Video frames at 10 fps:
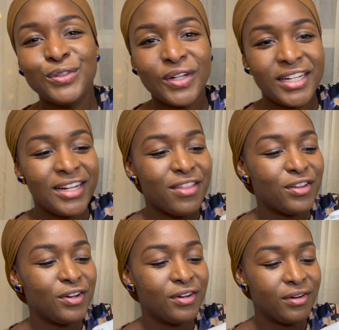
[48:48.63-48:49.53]

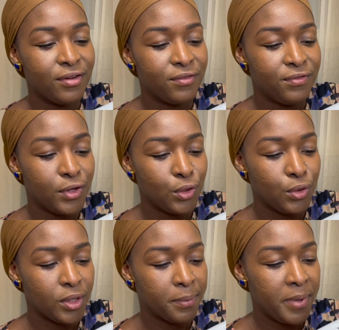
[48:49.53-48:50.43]
another
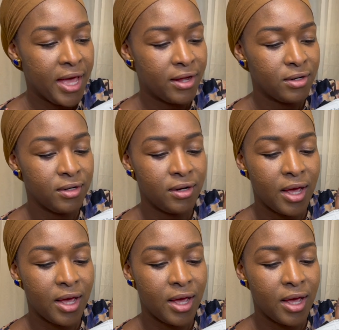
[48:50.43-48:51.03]
Vogue pattern.